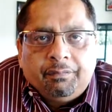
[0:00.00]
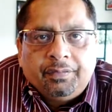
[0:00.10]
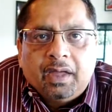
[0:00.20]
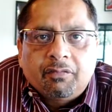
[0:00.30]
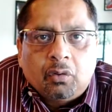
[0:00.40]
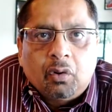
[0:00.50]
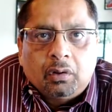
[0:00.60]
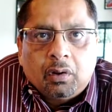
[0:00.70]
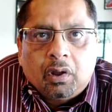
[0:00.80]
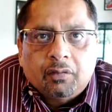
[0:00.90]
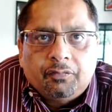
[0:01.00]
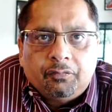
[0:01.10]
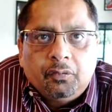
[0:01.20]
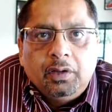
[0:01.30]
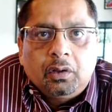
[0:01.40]
We have cooked a lot of
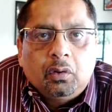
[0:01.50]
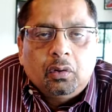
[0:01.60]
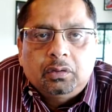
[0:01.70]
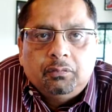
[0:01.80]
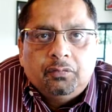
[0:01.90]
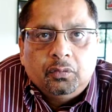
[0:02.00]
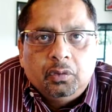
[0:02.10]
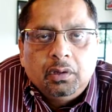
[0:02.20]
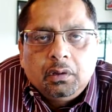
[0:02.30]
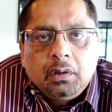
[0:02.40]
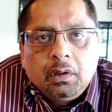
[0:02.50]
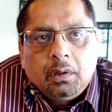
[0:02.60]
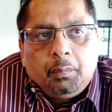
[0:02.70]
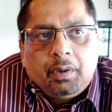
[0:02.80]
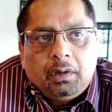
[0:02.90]
fully cooked food,
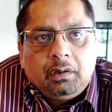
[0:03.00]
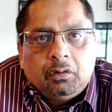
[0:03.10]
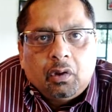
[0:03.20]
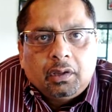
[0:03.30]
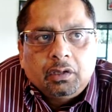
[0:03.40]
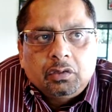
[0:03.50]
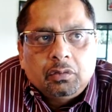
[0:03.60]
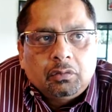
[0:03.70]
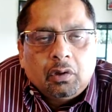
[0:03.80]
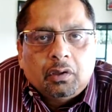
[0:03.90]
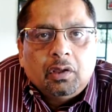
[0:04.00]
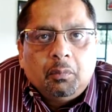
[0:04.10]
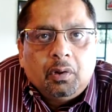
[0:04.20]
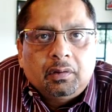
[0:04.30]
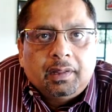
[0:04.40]
but talking
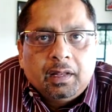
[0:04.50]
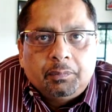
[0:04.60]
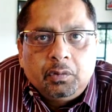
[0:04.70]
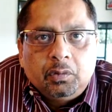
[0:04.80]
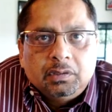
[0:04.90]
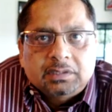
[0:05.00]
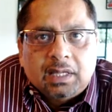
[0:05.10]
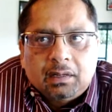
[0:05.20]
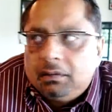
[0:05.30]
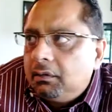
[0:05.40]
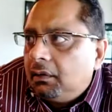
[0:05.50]
about kelp noodle salad,